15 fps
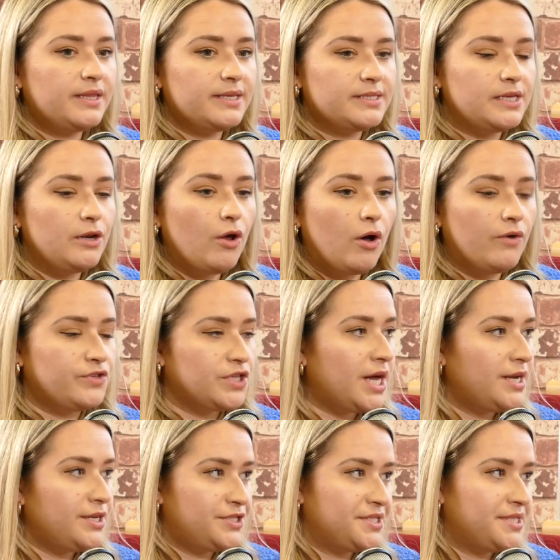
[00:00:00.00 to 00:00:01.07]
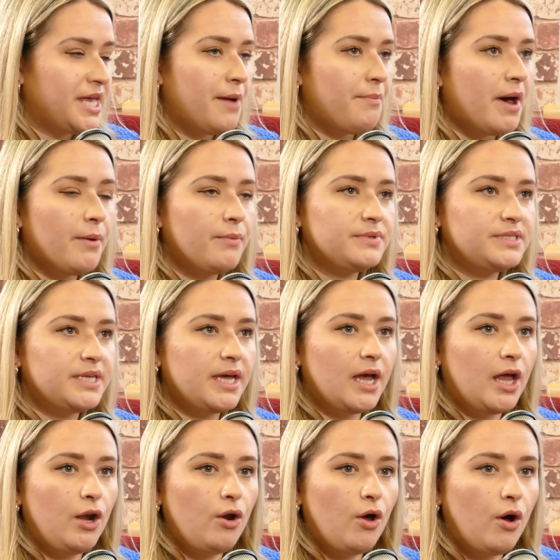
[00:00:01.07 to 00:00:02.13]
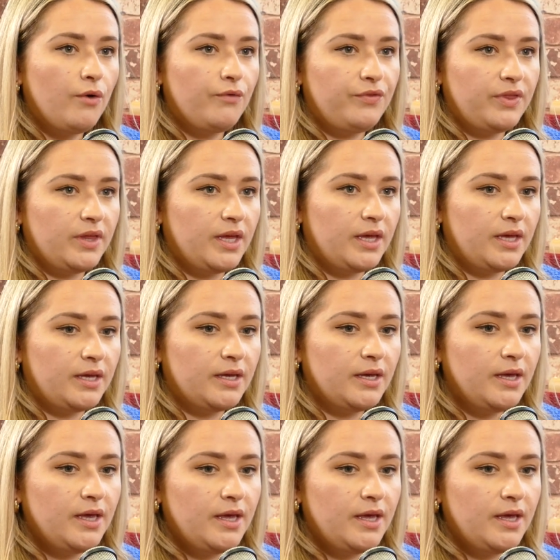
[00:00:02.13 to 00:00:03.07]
there's a lot of challenges there, but I would say a lot of the